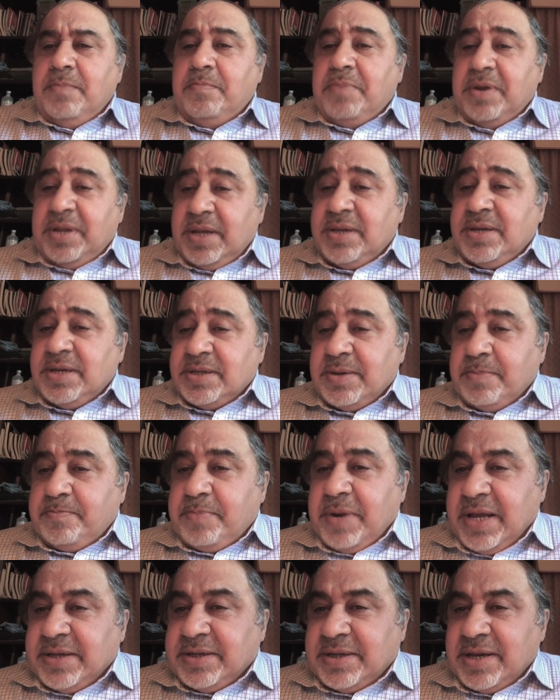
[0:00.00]
But this is a
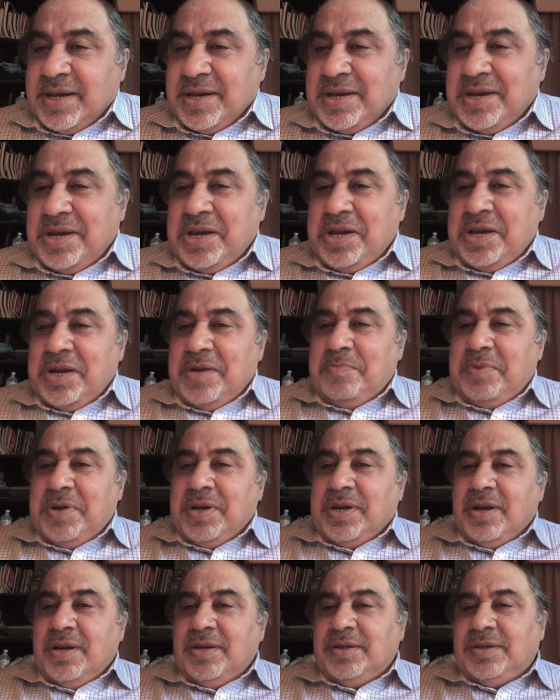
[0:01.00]
blessing
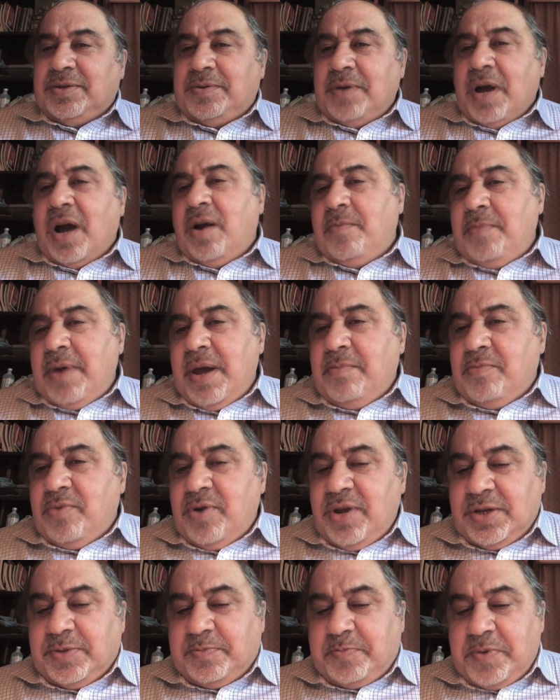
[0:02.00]
because our
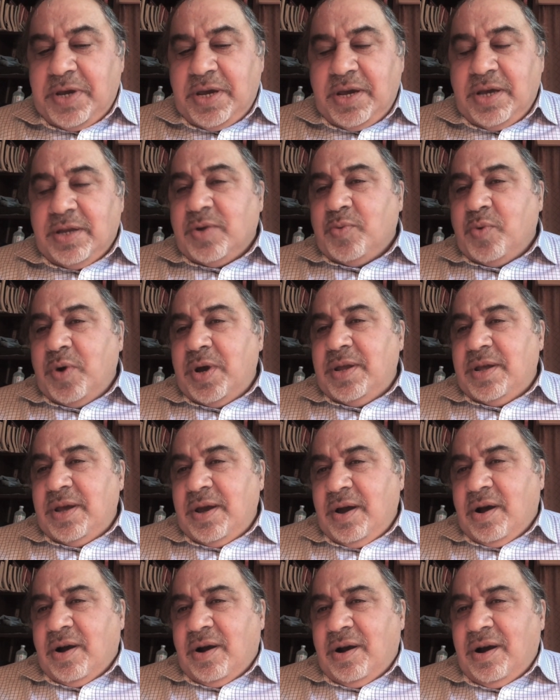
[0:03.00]
memories being the way they
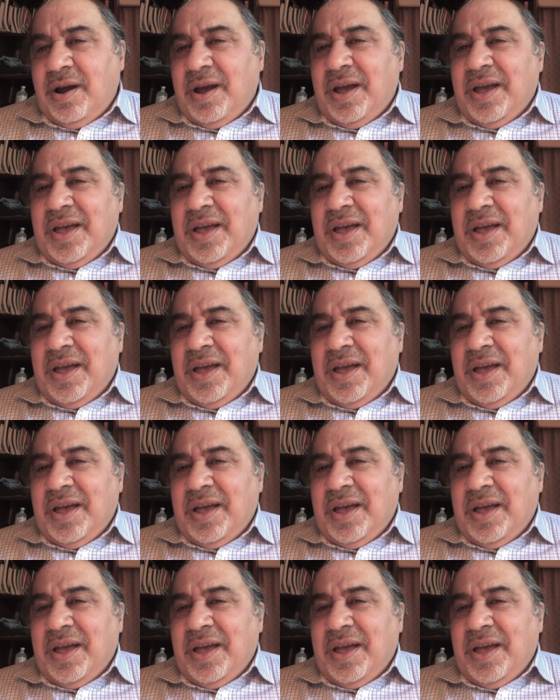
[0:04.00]
are,